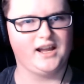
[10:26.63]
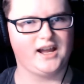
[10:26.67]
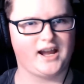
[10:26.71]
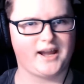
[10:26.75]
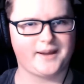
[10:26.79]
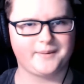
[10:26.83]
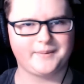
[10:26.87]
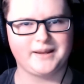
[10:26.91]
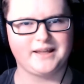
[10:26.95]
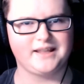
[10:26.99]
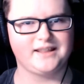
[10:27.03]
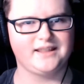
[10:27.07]
I
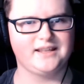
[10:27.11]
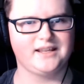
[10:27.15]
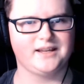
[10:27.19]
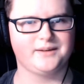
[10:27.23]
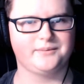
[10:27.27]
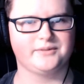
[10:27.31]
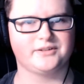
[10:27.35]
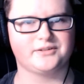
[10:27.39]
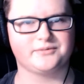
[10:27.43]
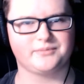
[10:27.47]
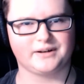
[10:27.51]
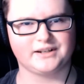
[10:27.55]
make the
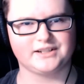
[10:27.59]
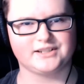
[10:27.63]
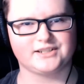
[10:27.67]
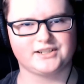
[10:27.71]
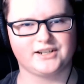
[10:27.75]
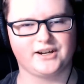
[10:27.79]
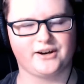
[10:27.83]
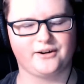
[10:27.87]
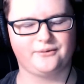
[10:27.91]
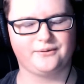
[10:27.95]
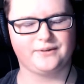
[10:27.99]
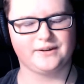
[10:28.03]
image
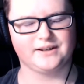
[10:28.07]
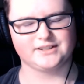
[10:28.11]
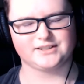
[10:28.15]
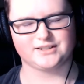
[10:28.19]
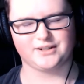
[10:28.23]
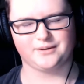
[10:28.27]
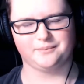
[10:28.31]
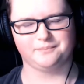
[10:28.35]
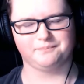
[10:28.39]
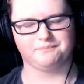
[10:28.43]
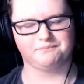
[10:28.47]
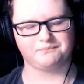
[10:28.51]
myself in
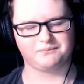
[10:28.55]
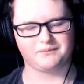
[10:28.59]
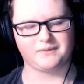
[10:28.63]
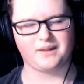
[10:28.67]
some